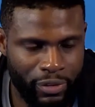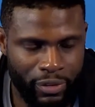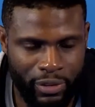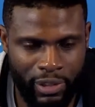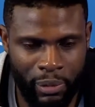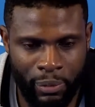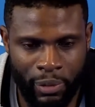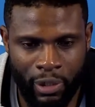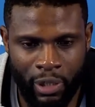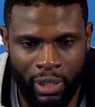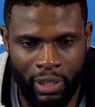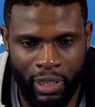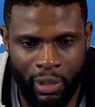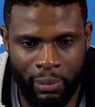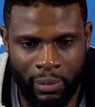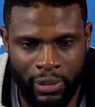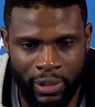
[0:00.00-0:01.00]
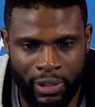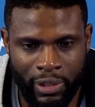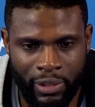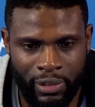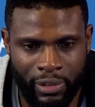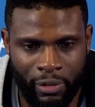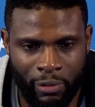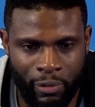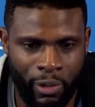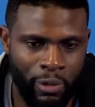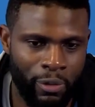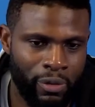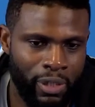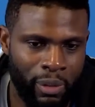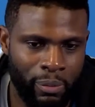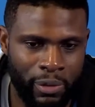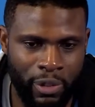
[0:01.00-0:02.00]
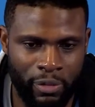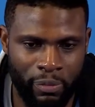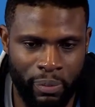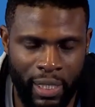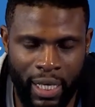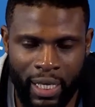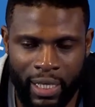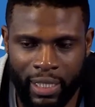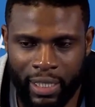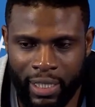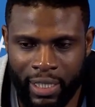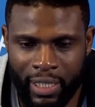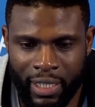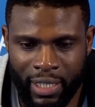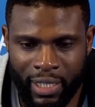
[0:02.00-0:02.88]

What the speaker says: seminar a couple of years back,